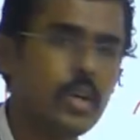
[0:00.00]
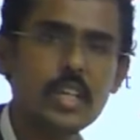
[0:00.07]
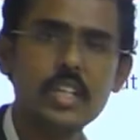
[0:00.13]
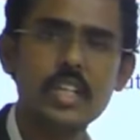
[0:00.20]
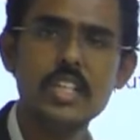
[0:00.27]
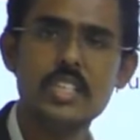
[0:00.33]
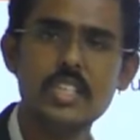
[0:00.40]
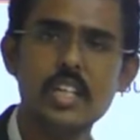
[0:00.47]
to the
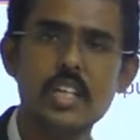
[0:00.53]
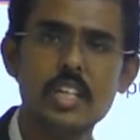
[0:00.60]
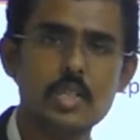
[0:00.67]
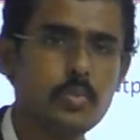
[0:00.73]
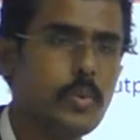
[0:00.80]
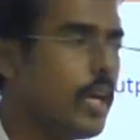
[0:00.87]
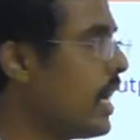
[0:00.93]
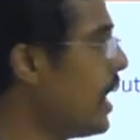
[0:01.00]
digital
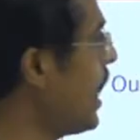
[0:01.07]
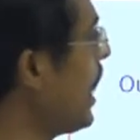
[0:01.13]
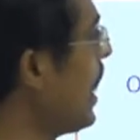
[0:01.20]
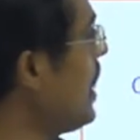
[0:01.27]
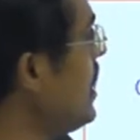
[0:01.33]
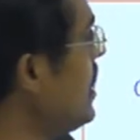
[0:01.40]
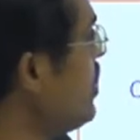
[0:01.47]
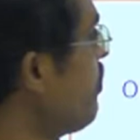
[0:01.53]
display
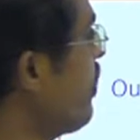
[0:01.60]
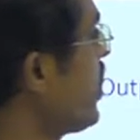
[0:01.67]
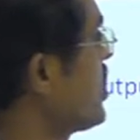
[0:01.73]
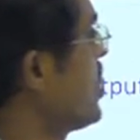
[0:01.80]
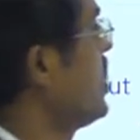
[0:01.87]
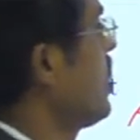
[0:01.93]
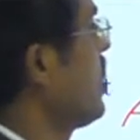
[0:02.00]
and the functioning